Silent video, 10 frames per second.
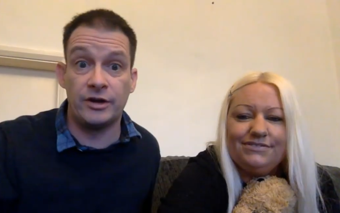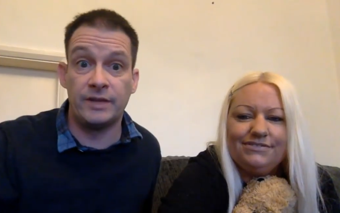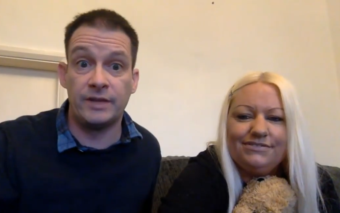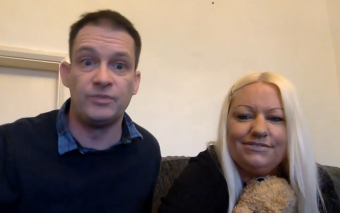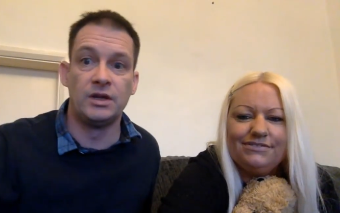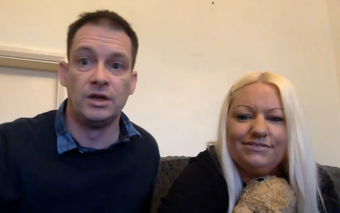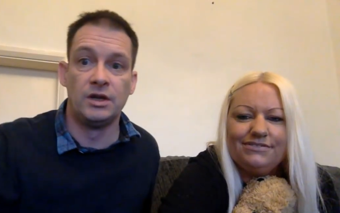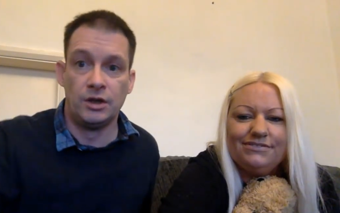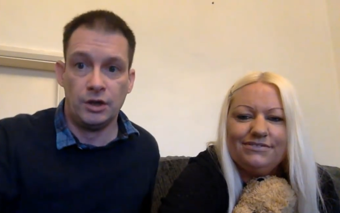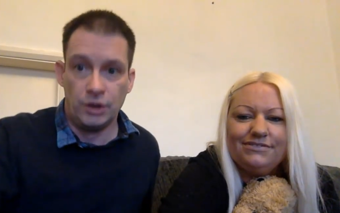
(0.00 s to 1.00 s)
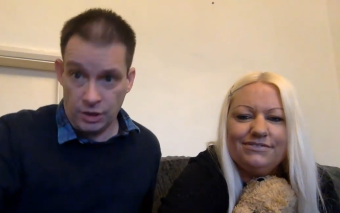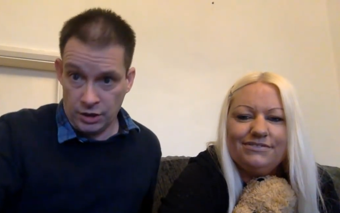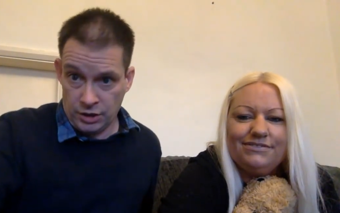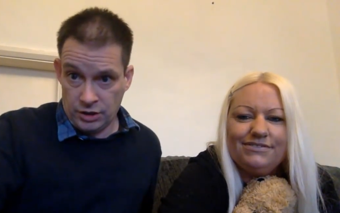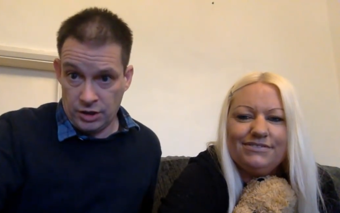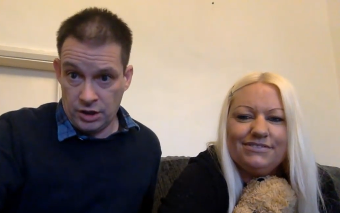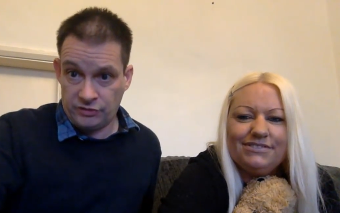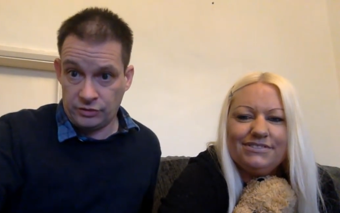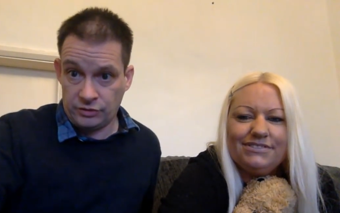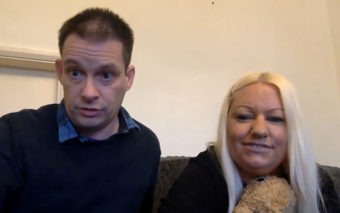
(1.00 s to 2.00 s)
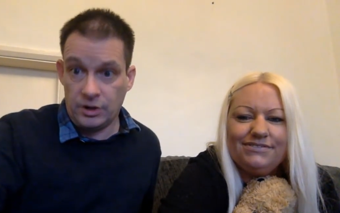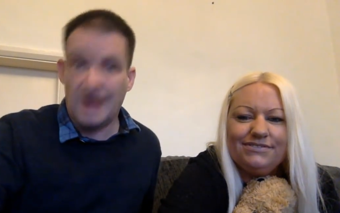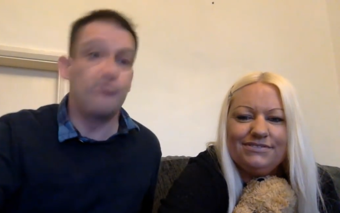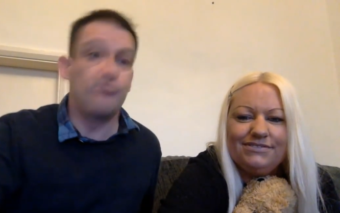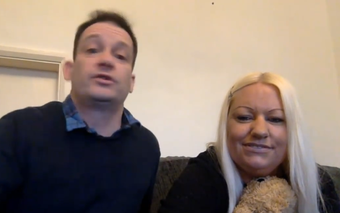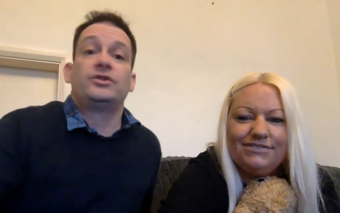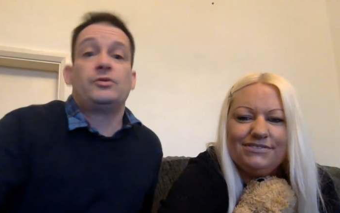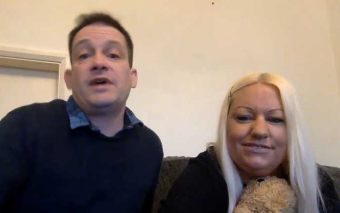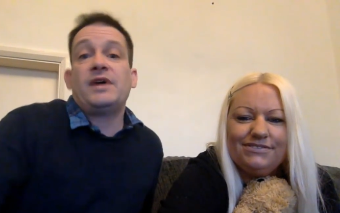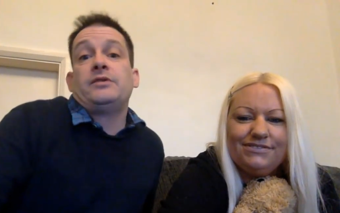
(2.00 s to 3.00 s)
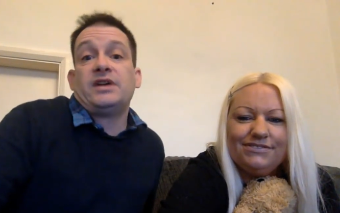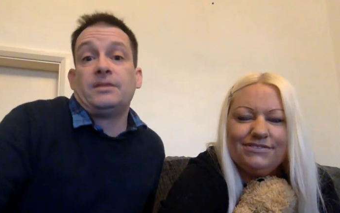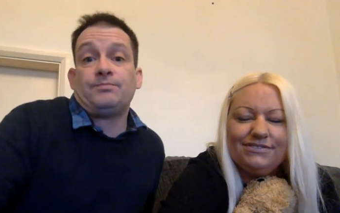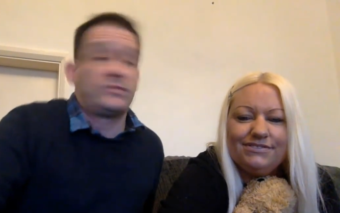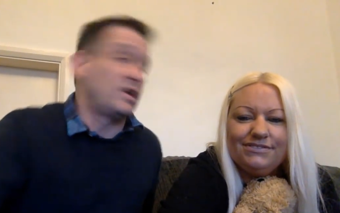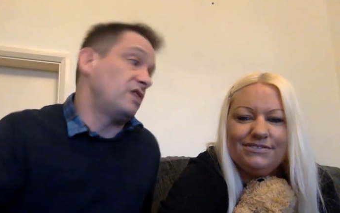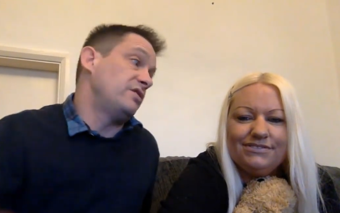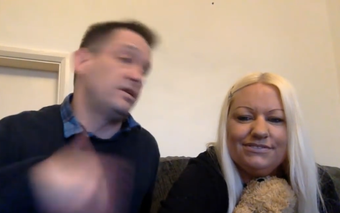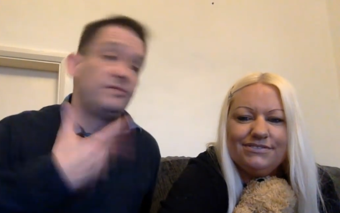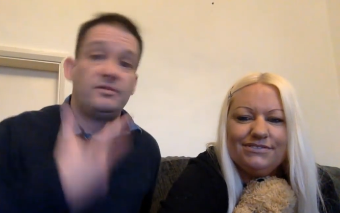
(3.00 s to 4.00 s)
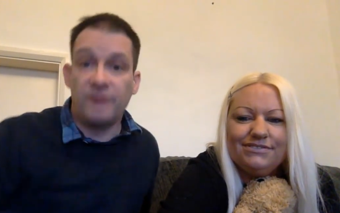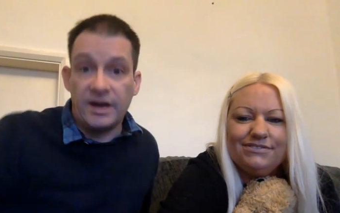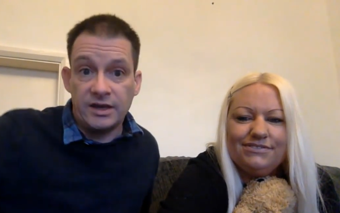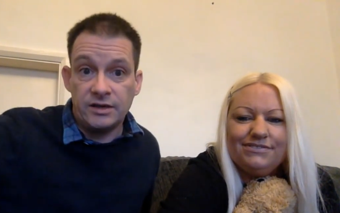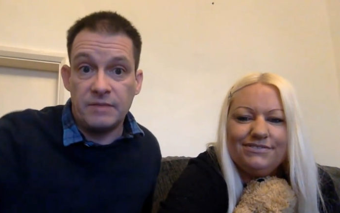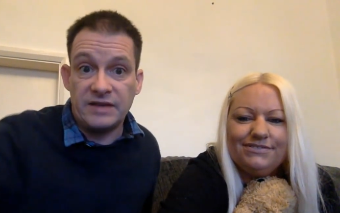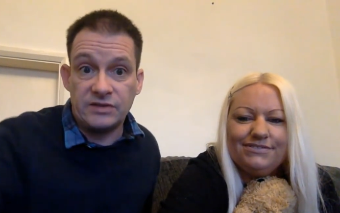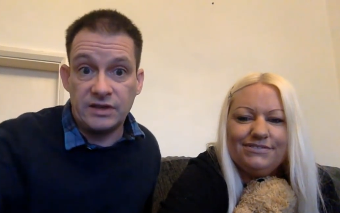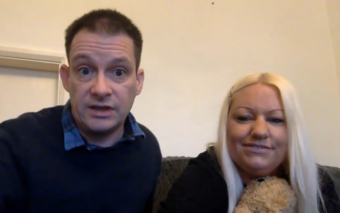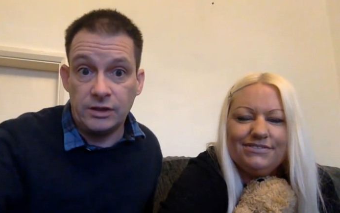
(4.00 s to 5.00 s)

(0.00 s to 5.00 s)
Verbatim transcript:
Speaker 1: on it. So I was going to do it anyway, and then I've invited Mazzy